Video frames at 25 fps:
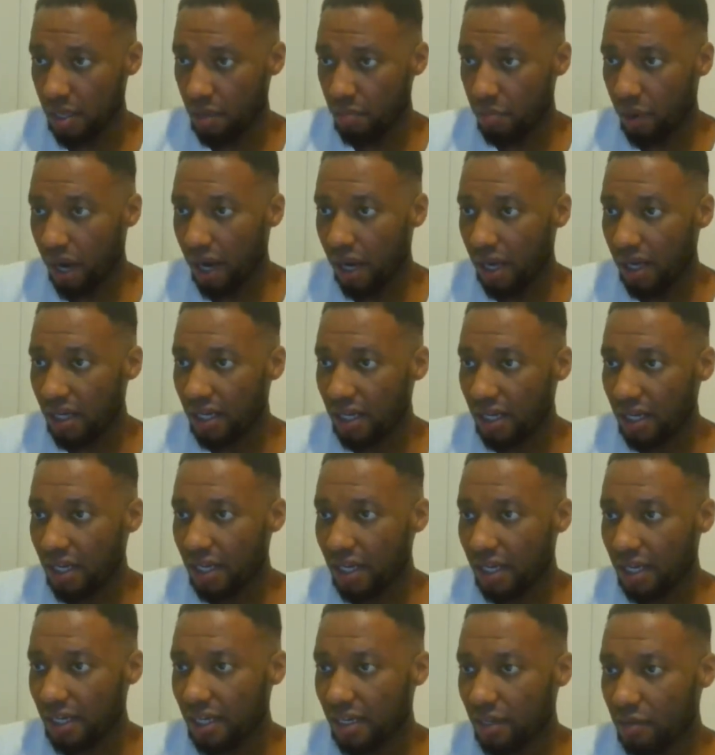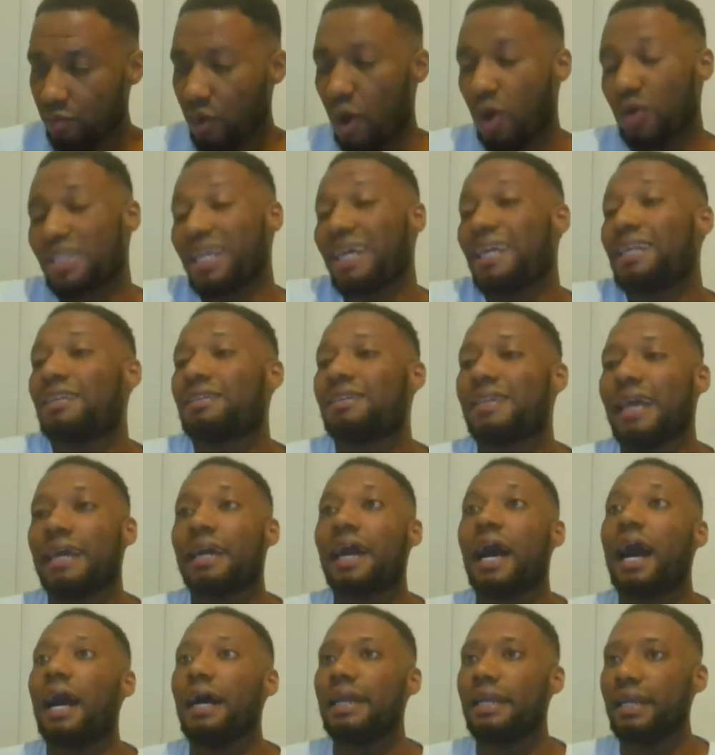but well, they're, they're
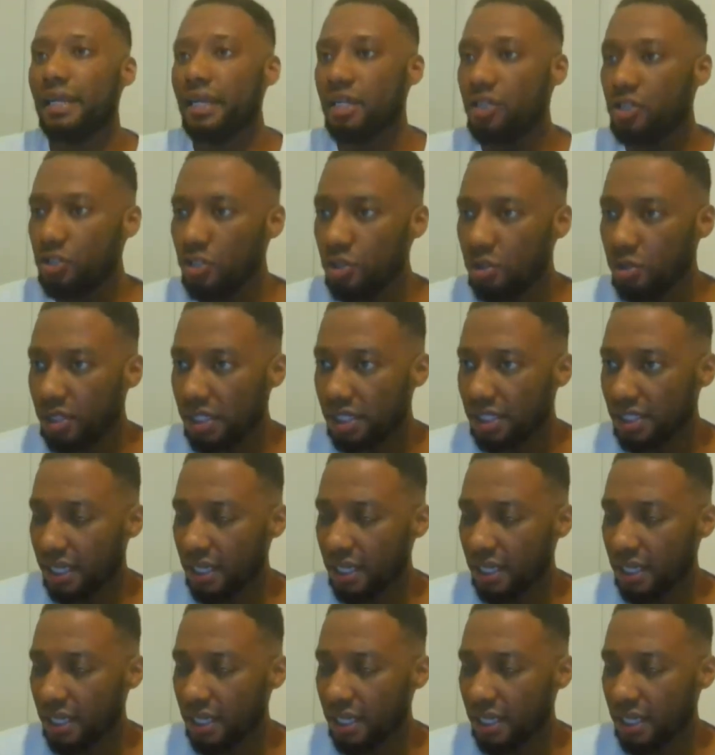kind of in uni.